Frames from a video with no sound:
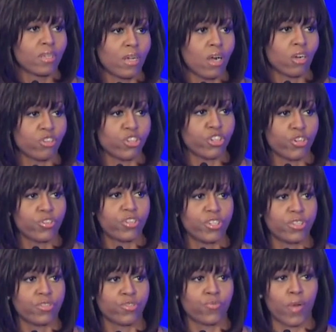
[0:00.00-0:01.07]
Our
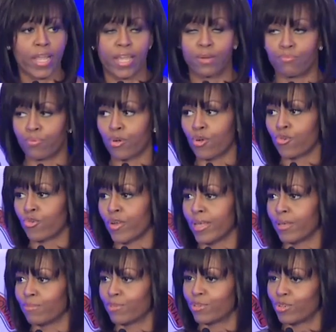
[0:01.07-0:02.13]
churches ran
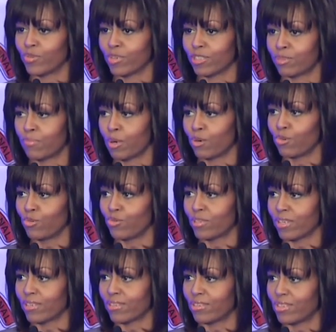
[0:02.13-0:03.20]
programs to expose
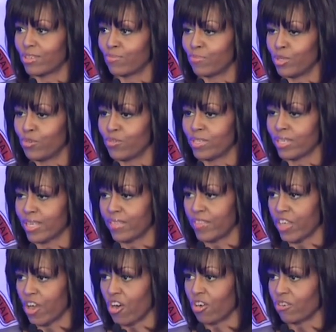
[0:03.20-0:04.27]
us to music and
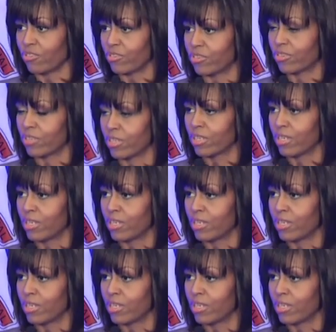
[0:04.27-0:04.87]
the arts.